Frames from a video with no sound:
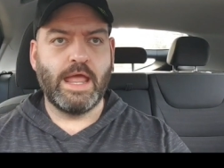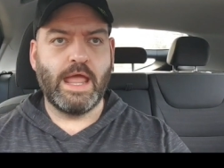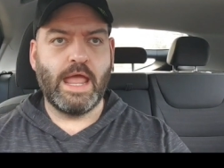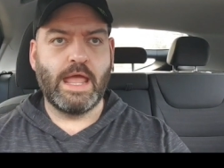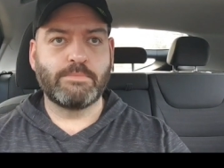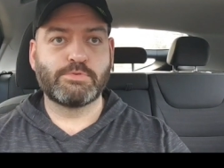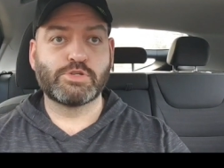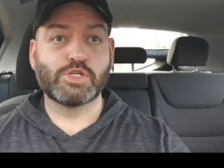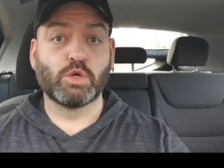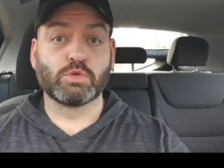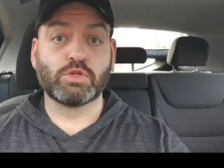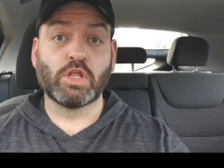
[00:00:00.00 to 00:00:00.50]

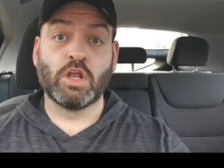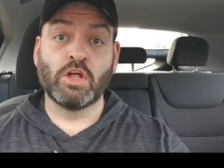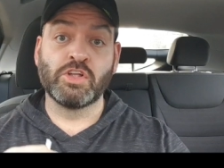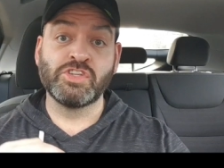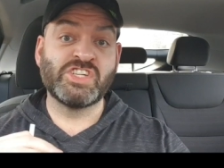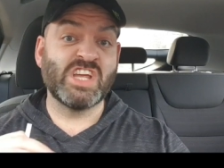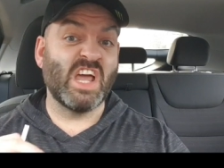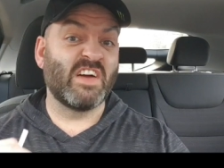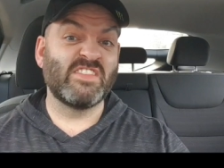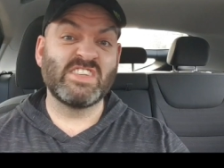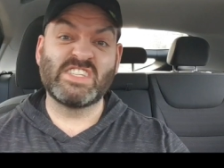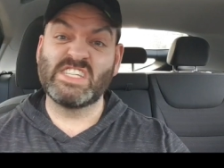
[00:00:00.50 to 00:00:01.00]
Um, so the
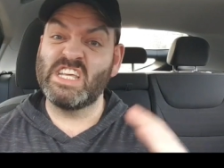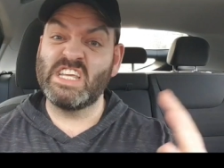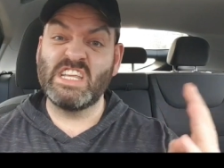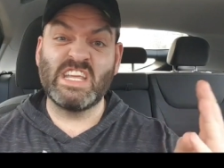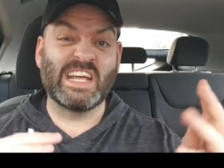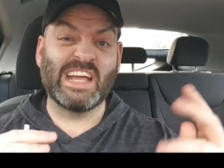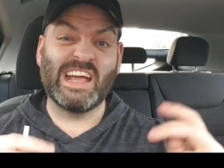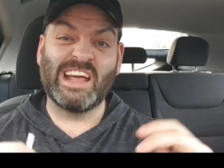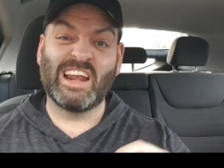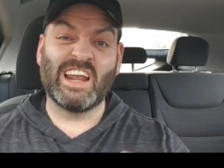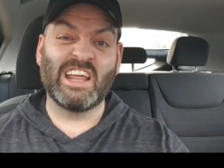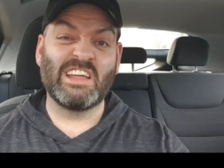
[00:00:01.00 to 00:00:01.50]
longevity,
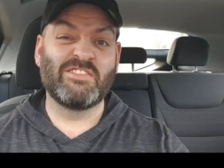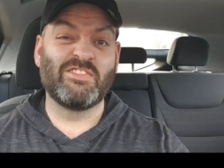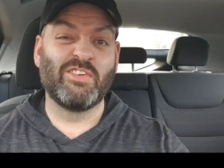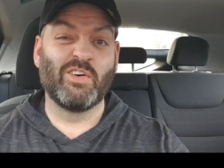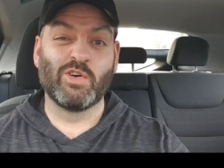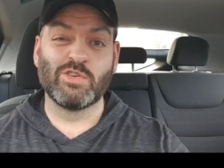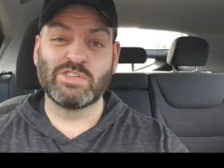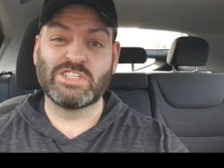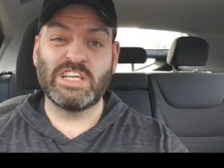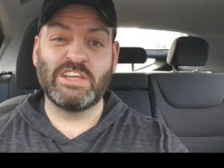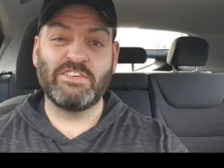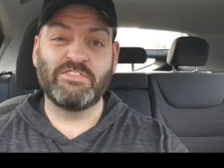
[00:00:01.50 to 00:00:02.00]
you're getting like
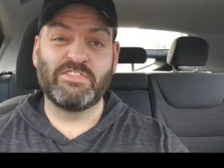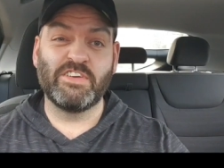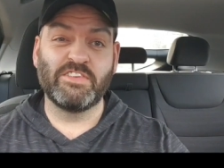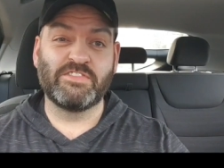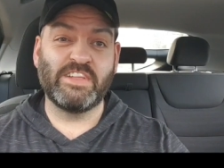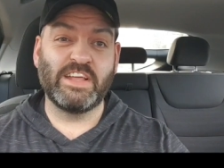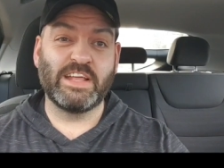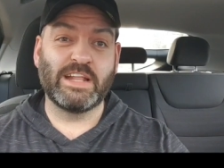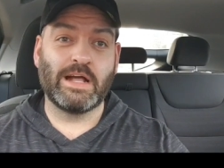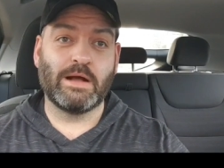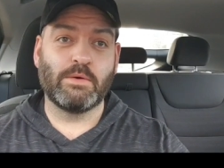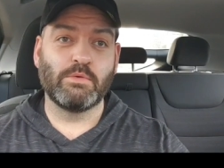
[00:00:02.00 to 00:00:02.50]
14,
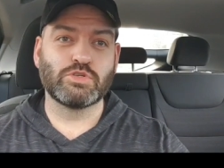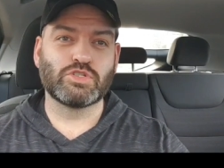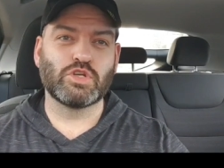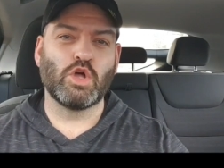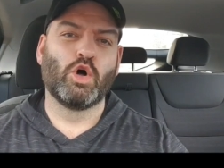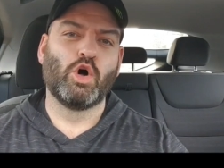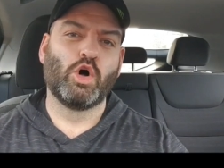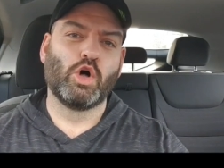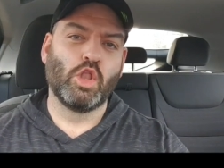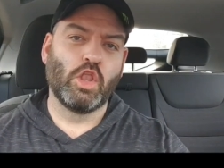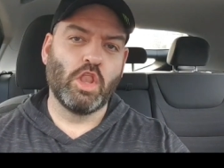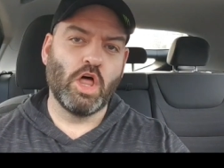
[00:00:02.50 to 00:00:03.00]
15 hours,
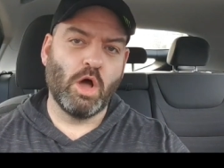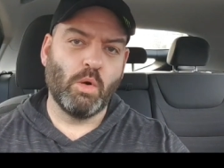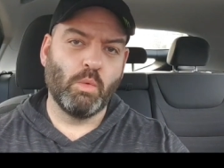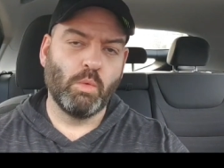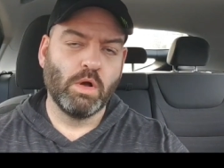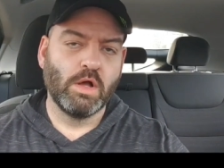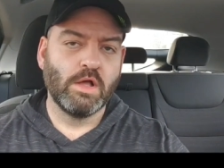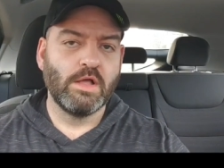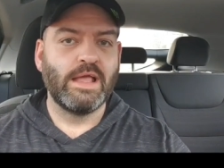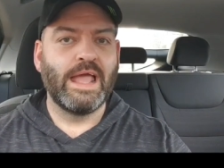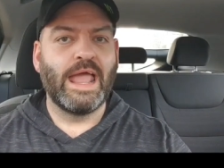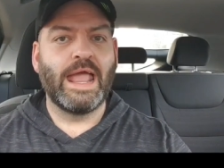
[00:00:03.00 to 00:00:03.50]

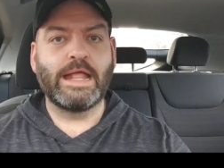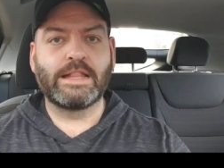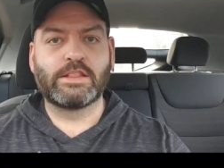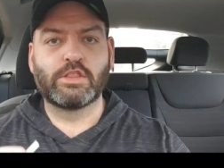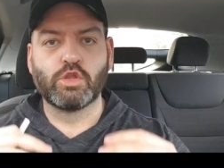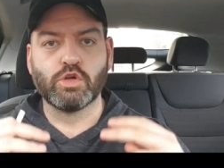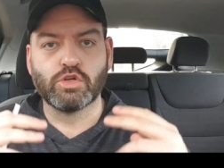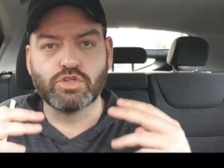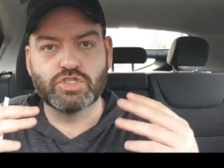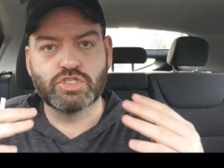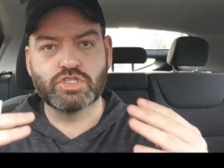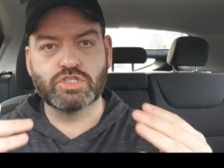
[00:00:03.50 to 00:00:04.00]
although it
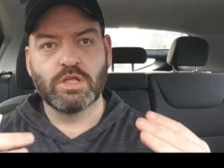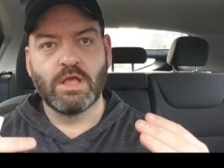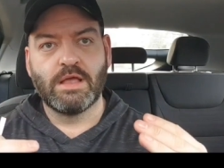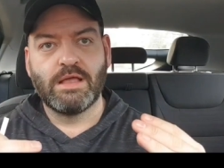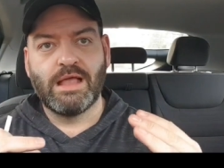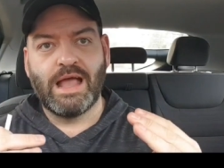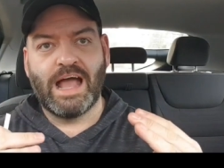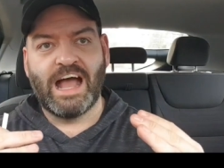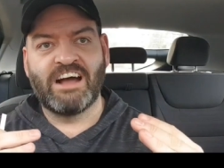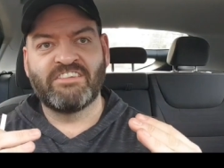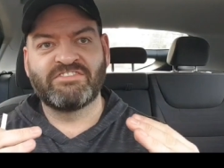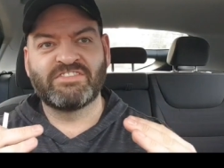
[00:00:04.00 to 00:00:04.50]
does
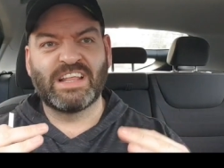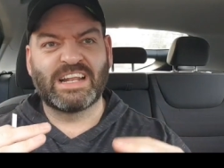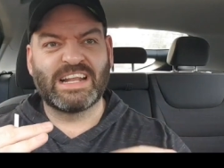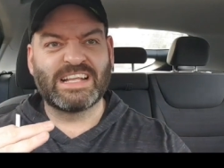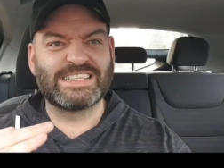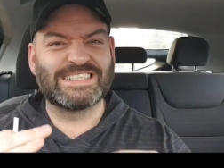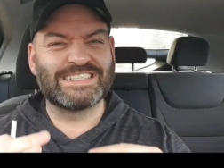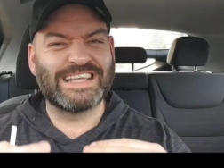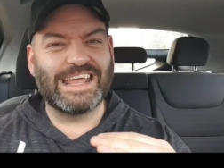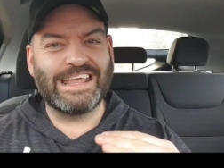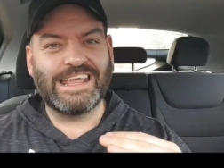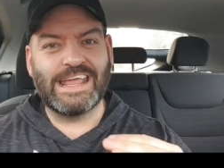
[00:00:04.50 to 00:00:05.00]
after
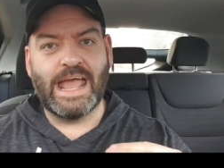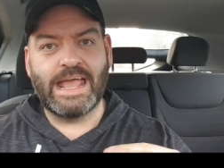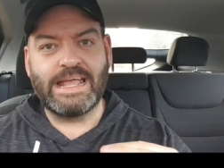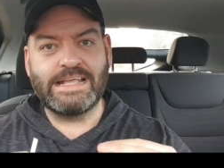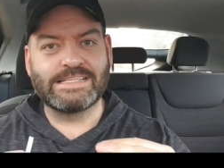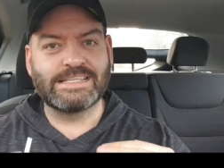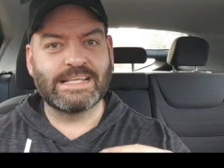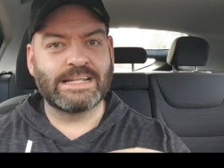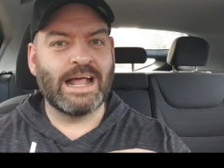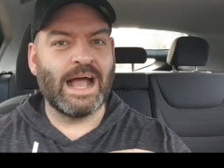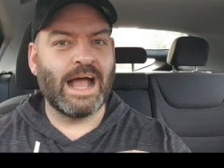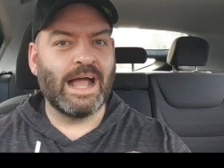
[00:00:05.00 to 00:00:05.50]
I'd say
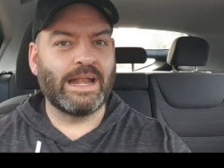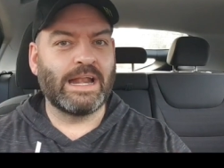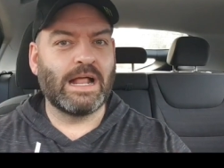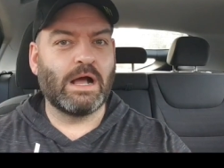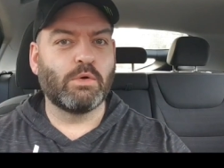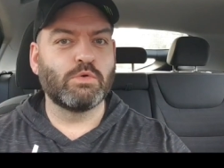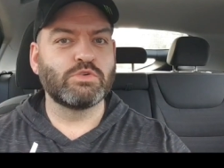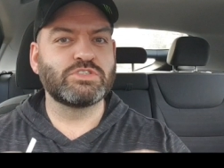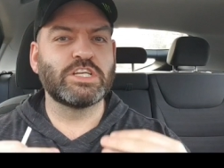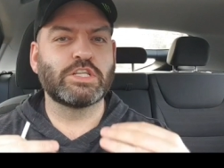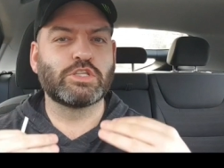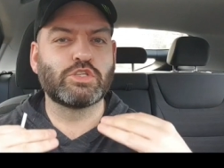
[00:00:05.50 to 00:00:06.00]
eight or nine
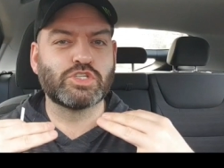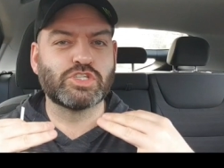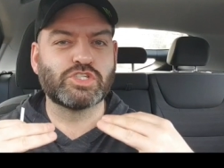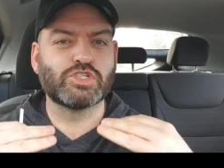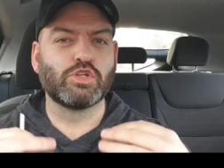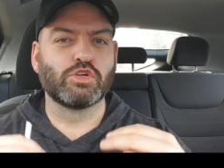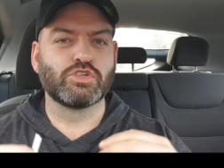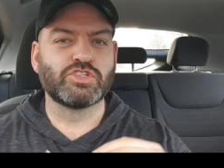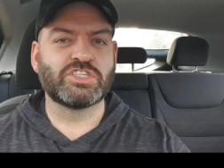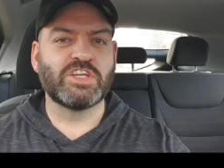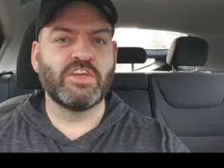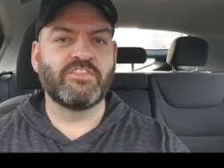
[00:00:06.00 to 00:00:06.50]
hours, it
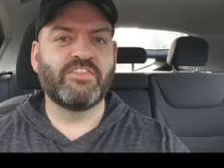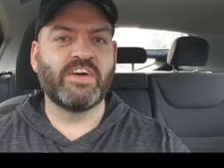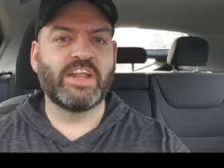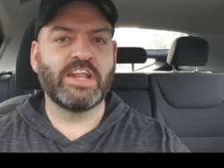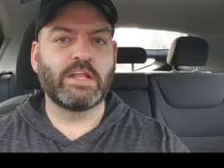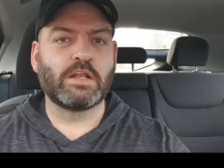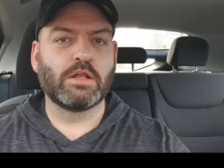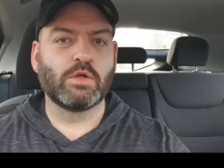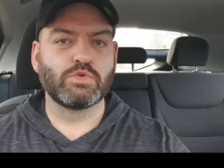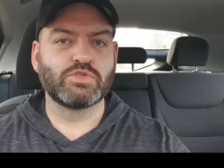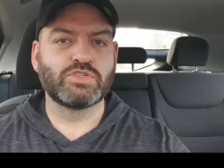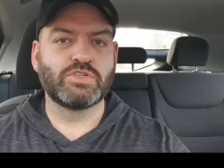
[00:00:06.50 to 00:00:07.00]
does sit
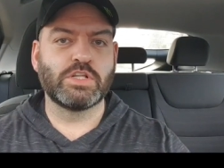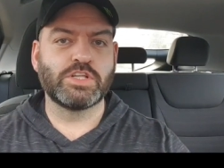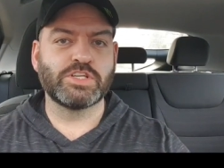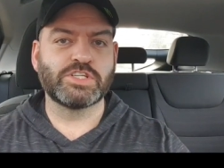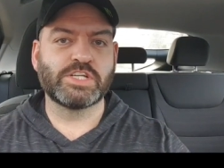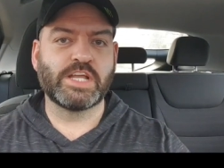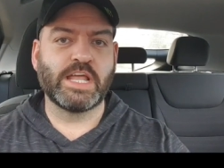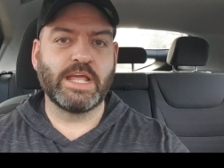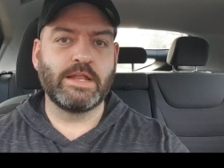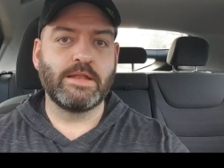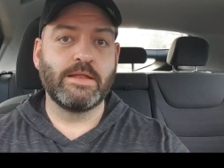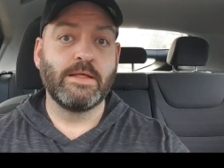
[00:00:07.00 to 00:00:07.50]
very close to the
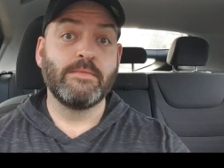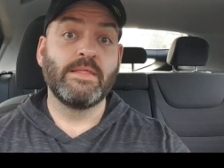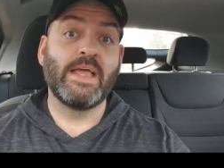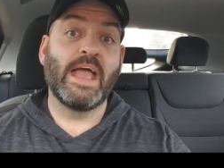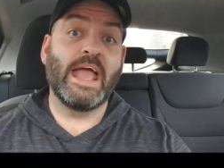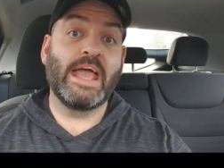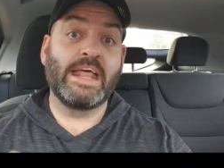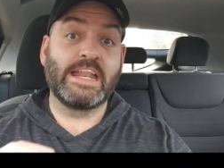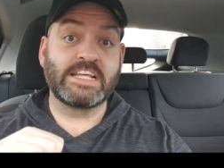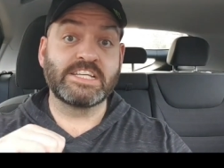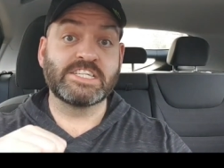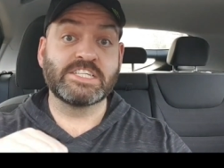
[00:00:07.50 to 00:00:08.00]
skin.
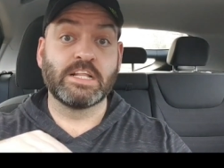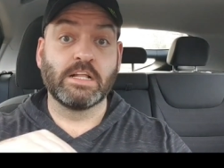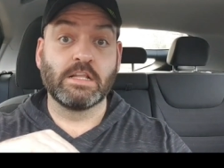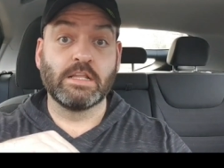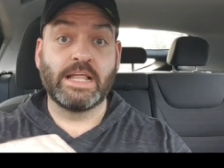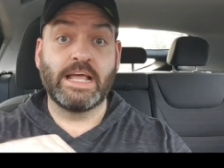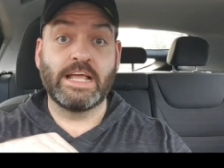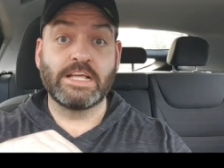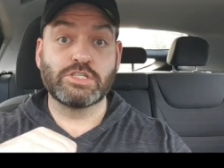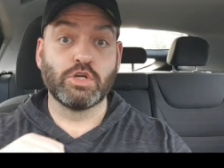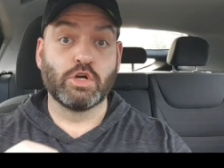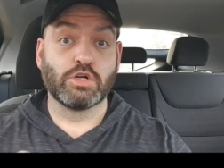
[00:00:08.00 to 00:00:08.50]
It is still
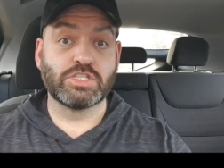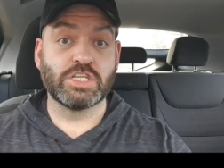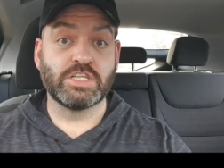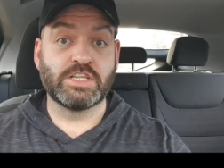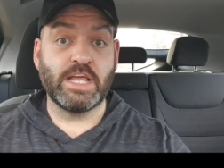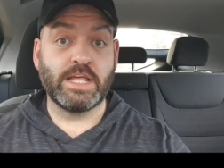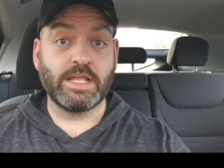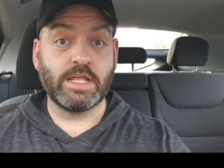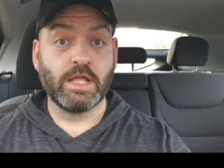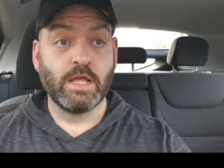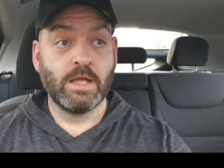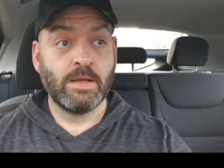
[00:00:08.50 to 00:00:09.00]
there, sort
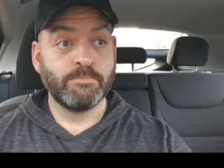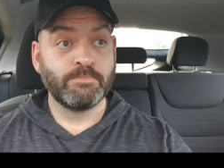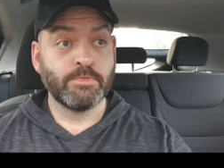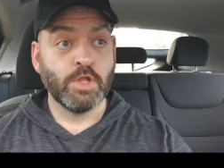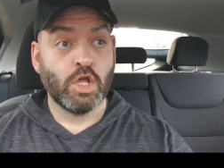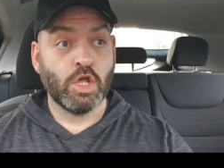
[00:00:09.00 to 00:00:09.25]
of thing.